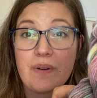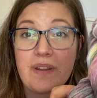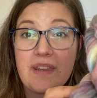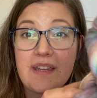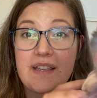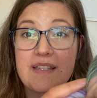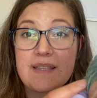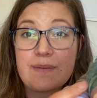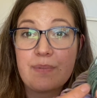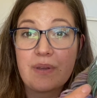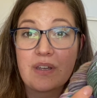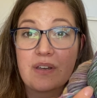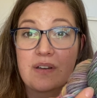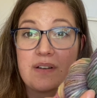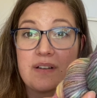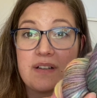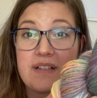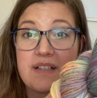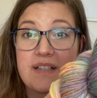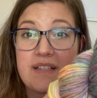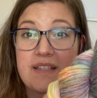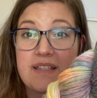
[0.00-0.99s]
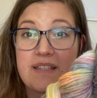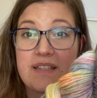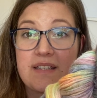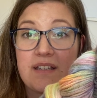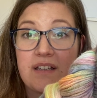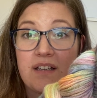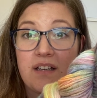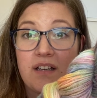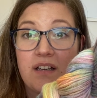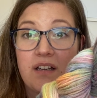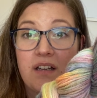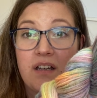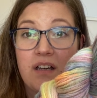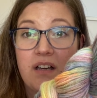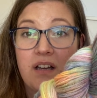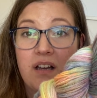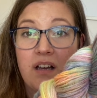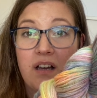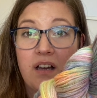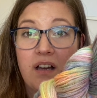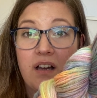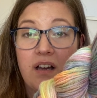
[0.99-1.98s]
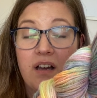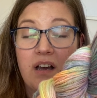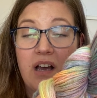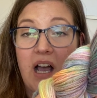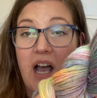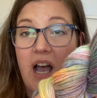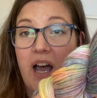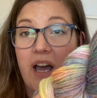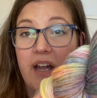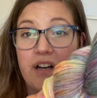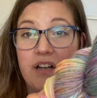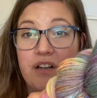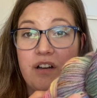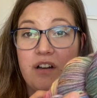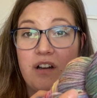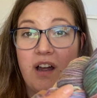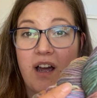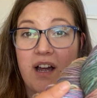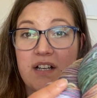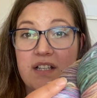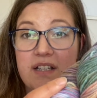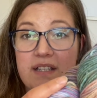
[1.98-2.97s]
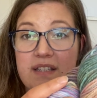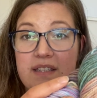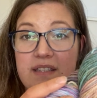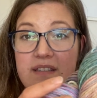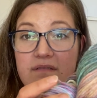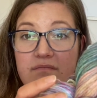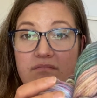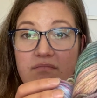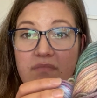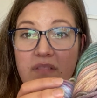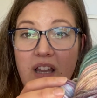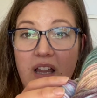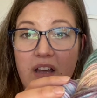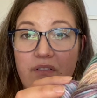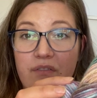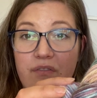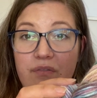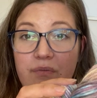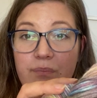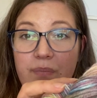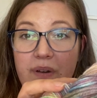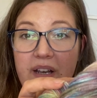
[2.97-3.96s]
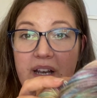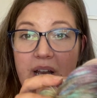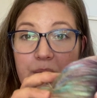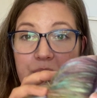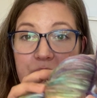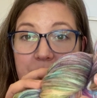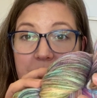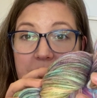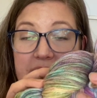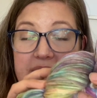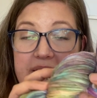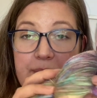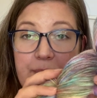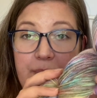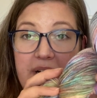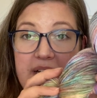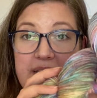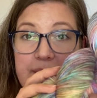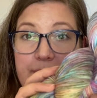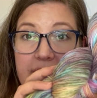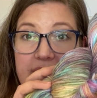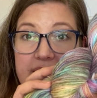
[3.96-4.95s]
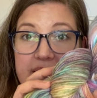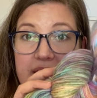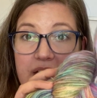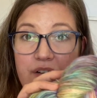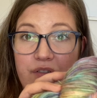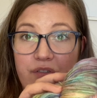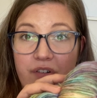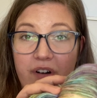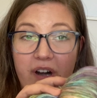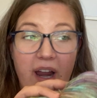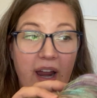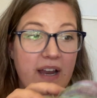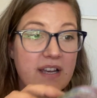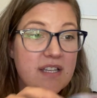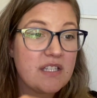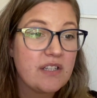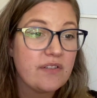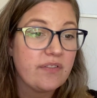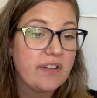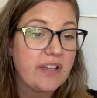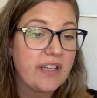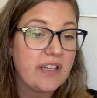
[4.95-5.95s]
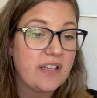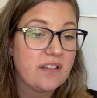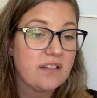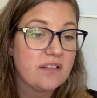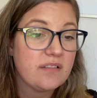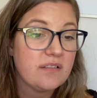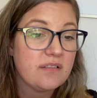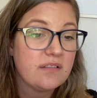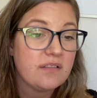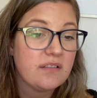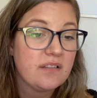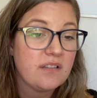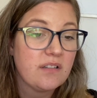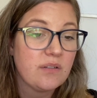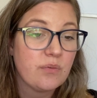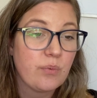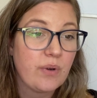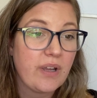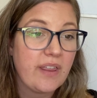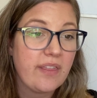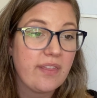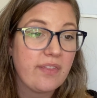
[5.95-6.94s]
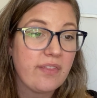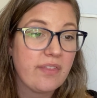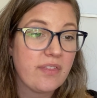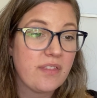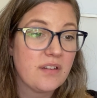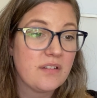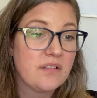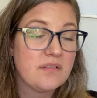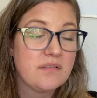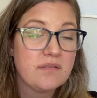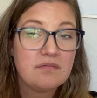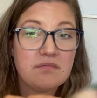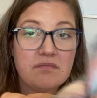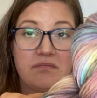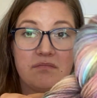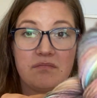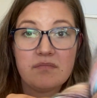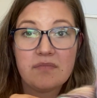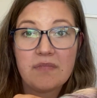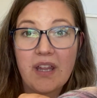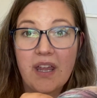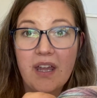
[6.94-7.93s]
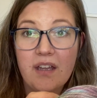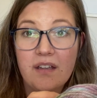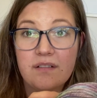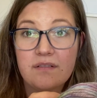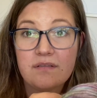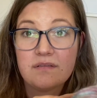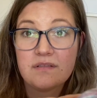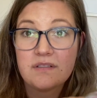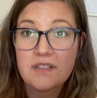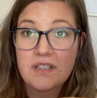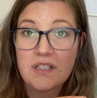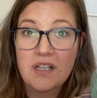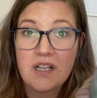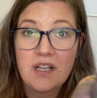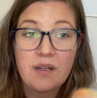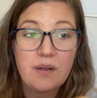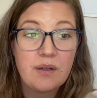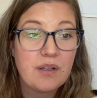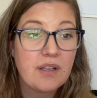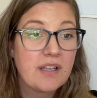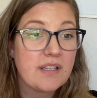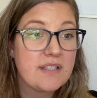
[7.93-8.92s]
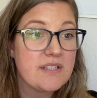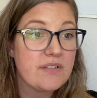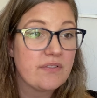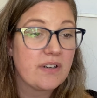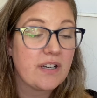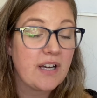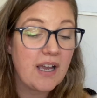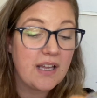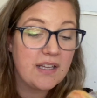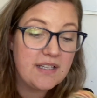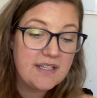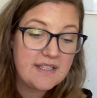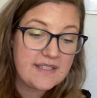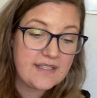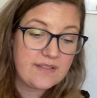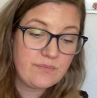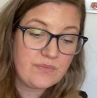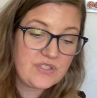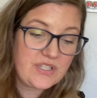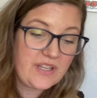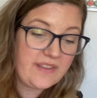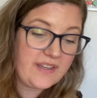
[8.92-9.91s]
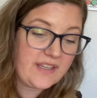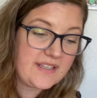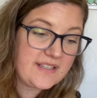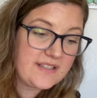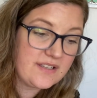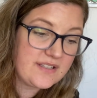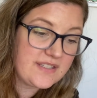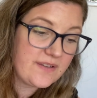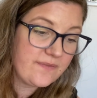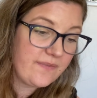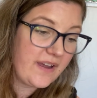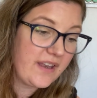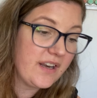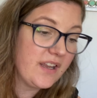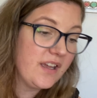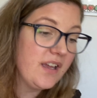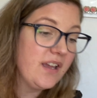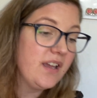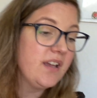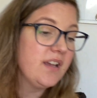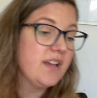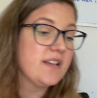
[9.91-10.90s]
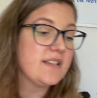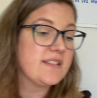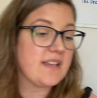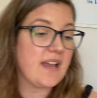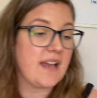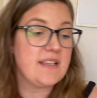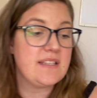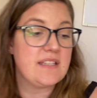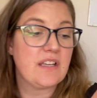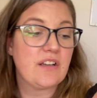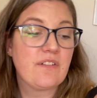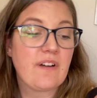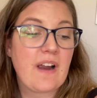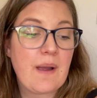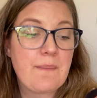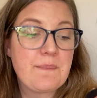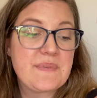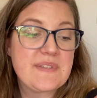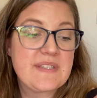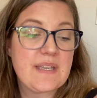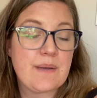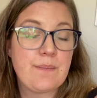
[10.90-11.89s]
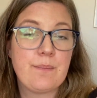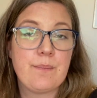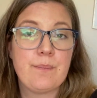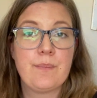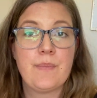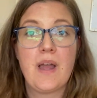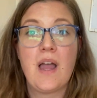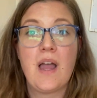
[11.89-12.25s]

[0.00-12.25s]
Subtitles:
this because, I don't know, I just love being able to express myself creatively with, yeah, different colours, which I think is lots of fun. So I did grab some